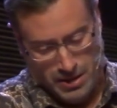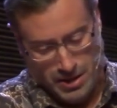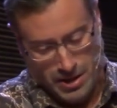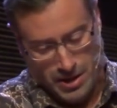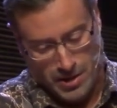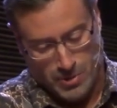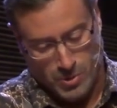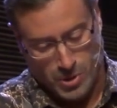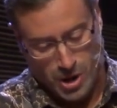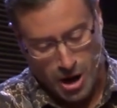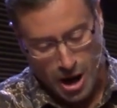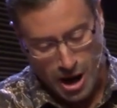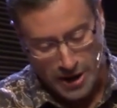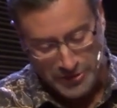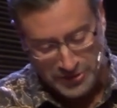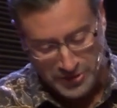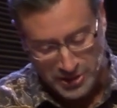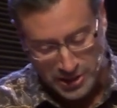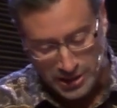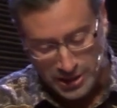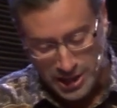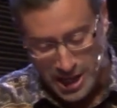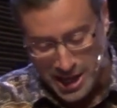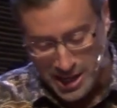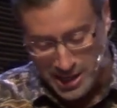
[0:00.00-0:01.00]
We're
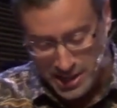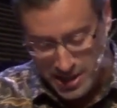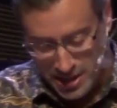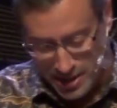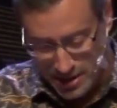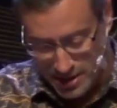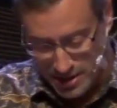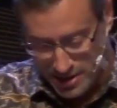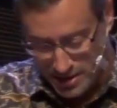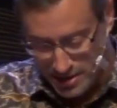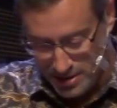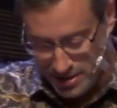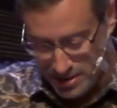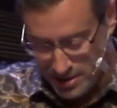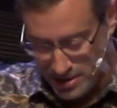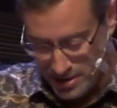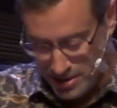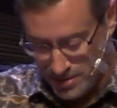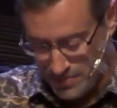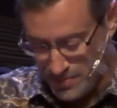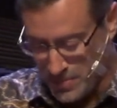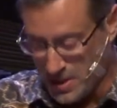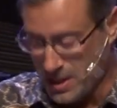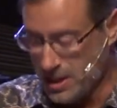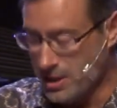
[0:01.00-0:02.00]
often like
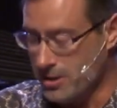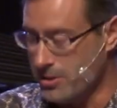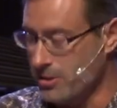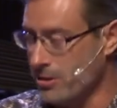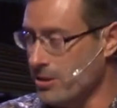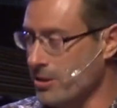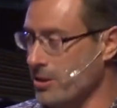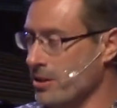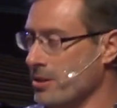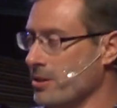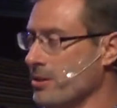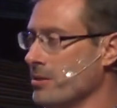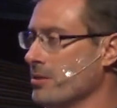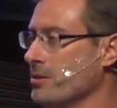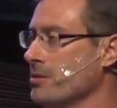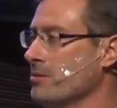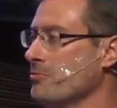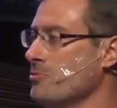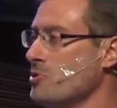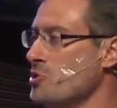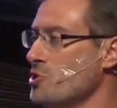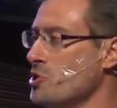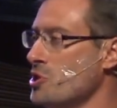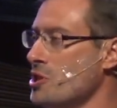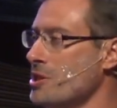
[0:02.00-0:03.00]
Peter
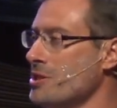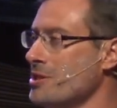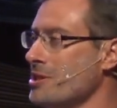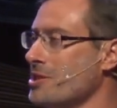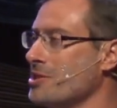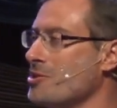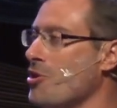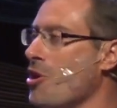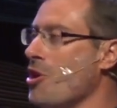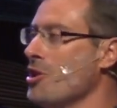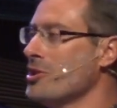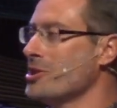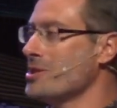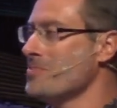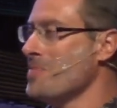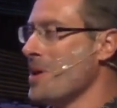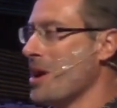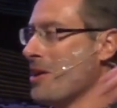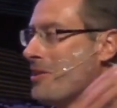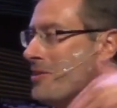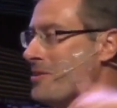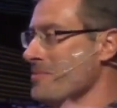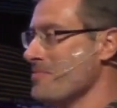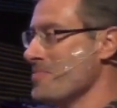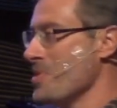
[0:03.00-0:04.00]
when Jesus calls him
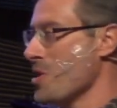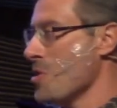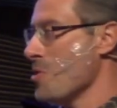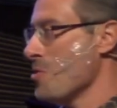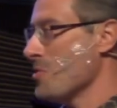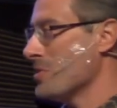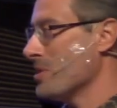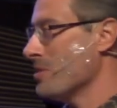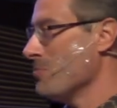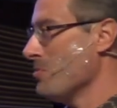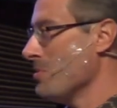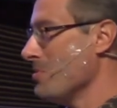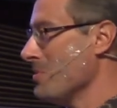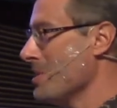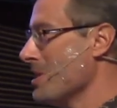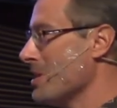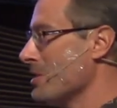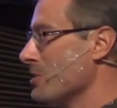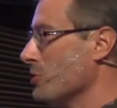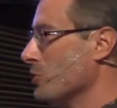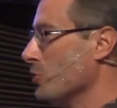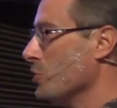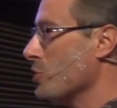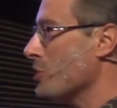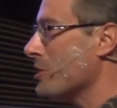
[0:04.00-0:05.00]
out of the boat and we begin
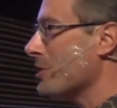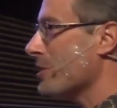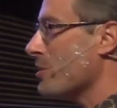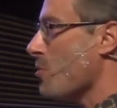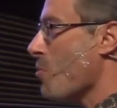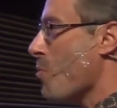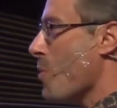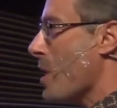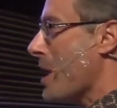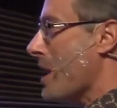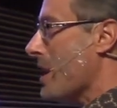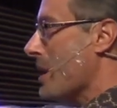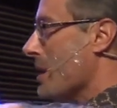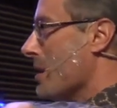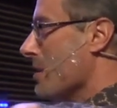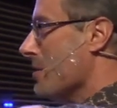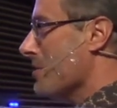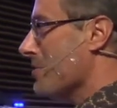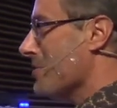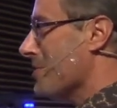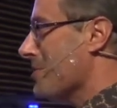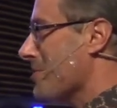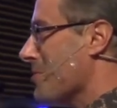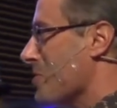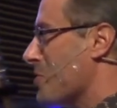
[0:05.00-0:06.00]
to look at the
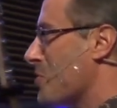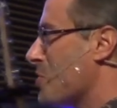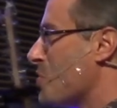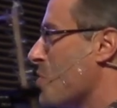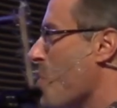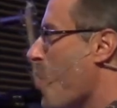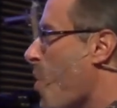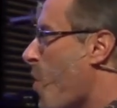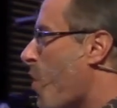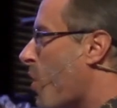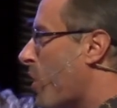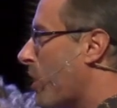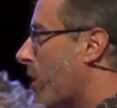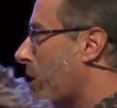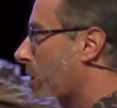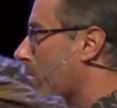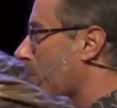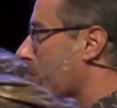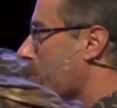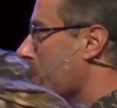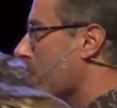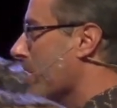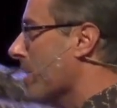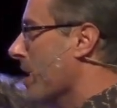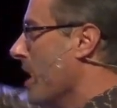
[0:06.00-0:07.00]
waves and the
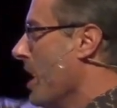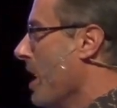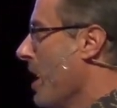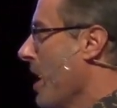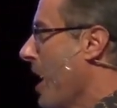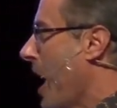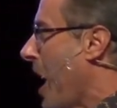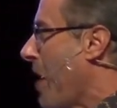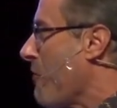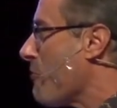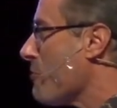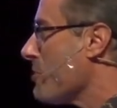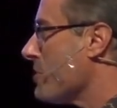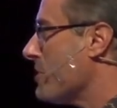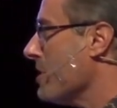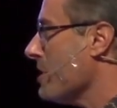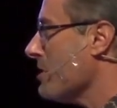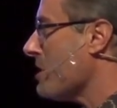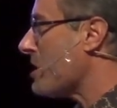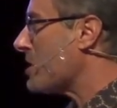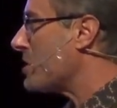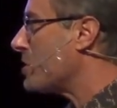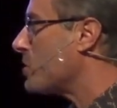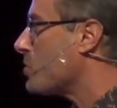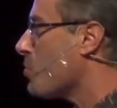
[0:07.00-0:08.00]
storm and everything
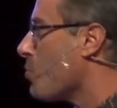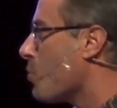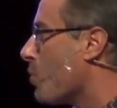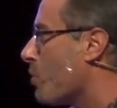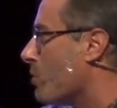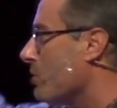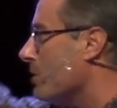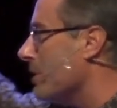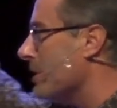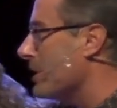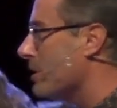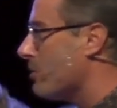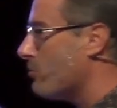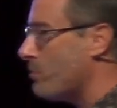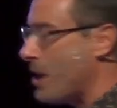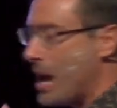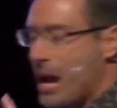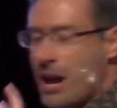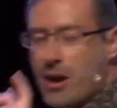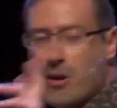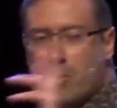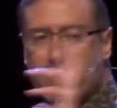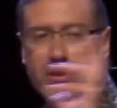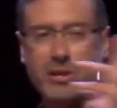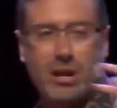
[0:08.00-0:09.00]
that's swirling
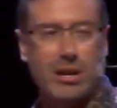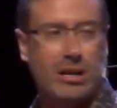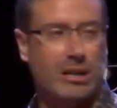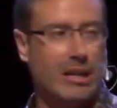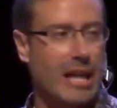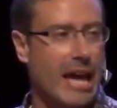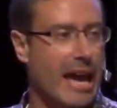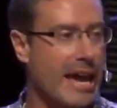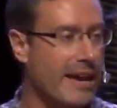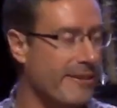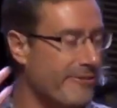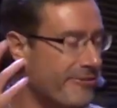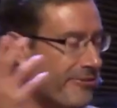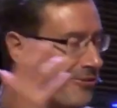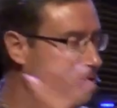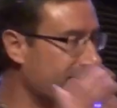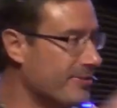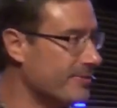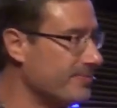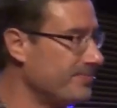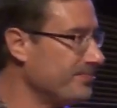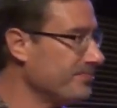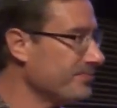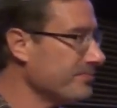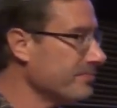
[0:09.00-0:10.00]
around our life.
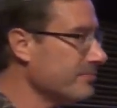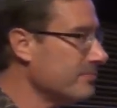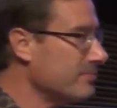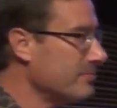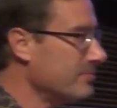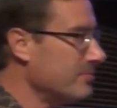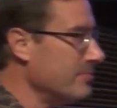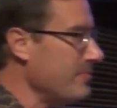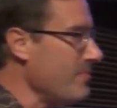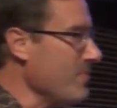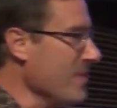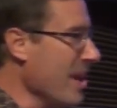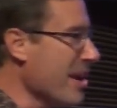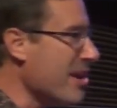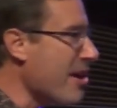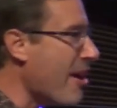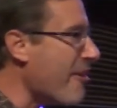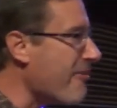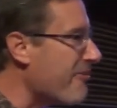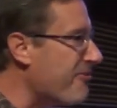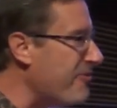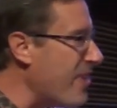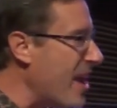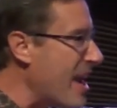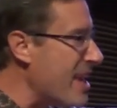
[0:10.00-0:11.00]
And our
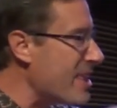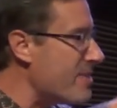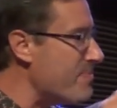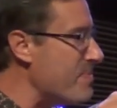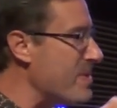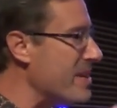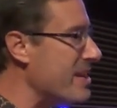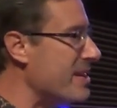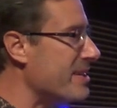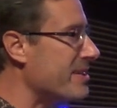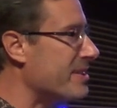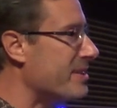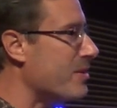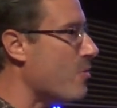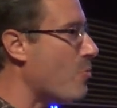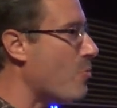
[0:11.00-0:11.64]
faith begins to